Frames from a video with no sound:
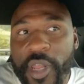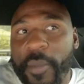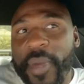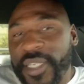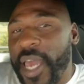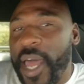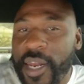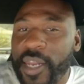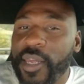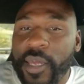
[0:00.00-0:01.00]
knowing their
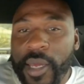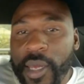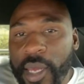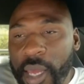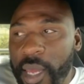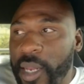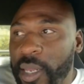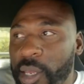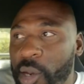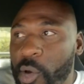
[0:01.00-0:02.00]
mentality
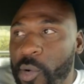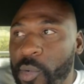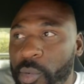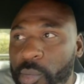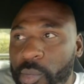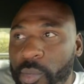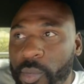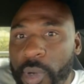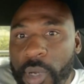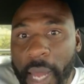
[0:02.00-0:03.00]
and, you know,
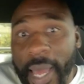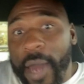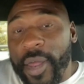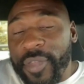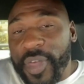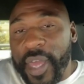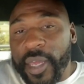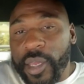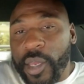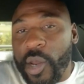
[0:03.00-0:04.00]
like how they
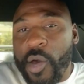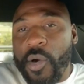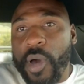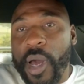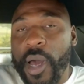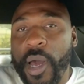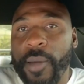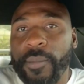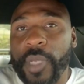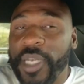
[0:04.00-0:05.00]
think, you know,
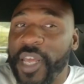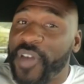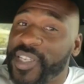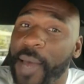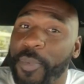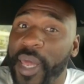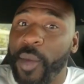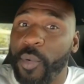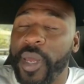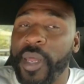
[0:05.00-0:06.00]
the defense I
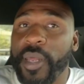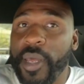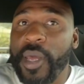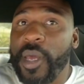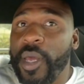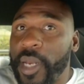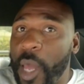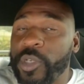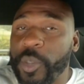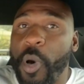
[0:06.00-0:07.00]
played with
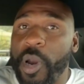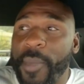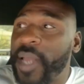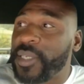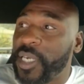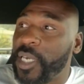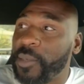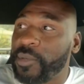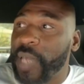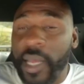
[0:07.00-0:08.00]
that was a part of my
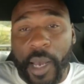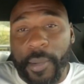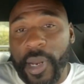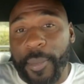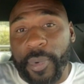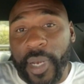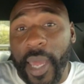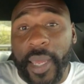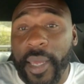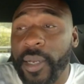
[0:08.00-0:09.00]
team, they're coming up
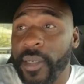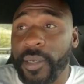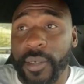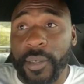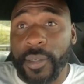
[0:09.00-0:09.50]
and they're hitting.